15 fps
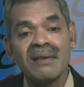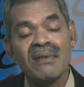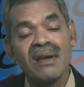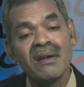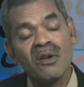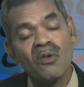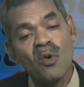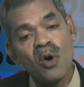We
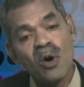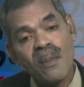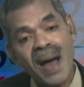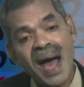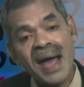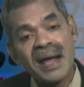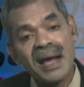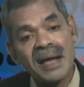will go
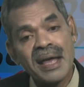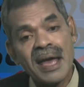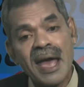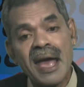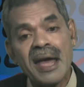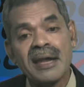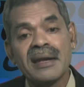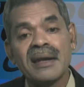back
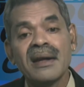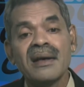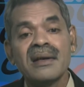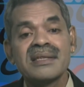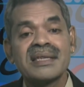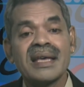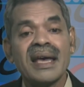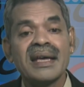again
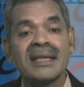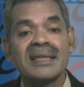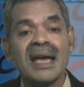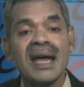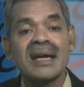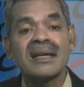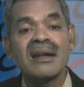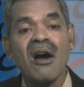saying
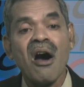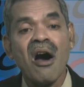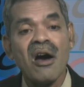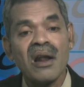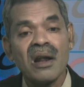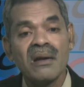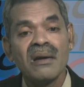that all